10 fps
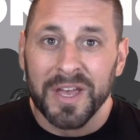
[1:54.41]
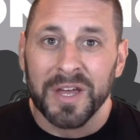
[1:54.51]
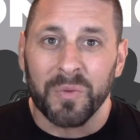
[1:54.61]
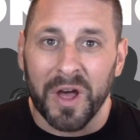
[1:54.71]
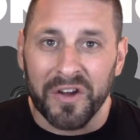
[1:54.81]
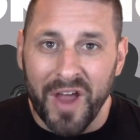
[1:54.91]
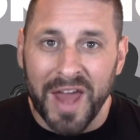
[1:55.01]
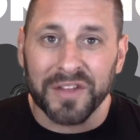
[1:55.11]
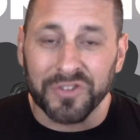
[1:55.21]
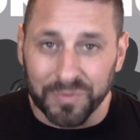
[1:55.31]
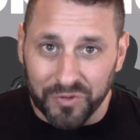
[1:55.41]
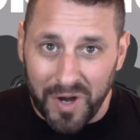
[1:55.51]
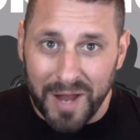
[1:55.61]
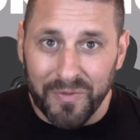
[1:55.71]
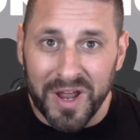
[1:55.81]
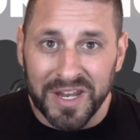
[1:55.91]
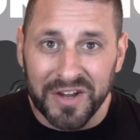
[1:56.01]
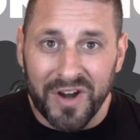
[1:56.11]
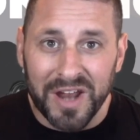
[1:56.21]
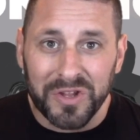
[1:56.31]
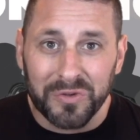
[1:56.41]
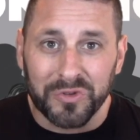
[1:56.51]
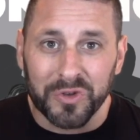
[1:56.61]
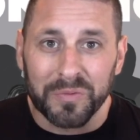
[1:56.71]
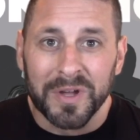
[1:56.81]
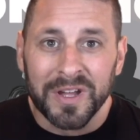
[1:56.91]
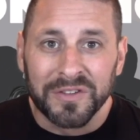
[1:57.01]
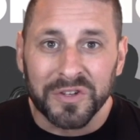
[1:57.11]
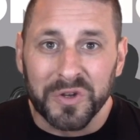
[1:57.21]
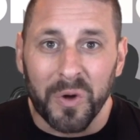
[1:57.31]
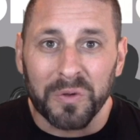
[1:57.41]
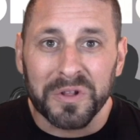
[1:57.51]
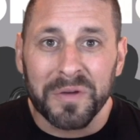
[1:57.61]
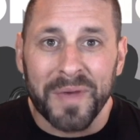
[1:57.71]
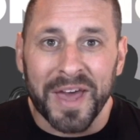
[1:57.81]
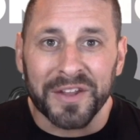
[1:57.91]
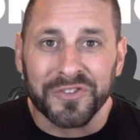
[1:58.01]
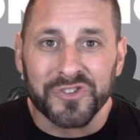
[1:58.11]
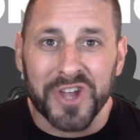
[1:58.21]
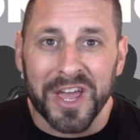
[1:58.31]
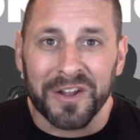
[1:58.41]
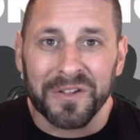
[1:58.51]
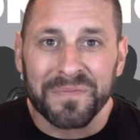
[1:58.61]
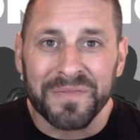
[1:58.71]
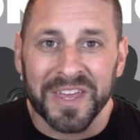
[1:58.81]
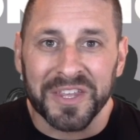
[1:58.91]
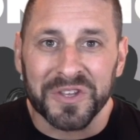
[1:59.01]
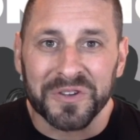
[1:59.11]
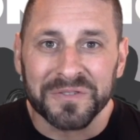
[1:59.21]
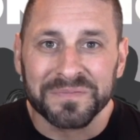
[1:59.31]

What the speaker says: And while you're at it, subscribe right here on YouTube to Colt Cabana's channel. Thank you.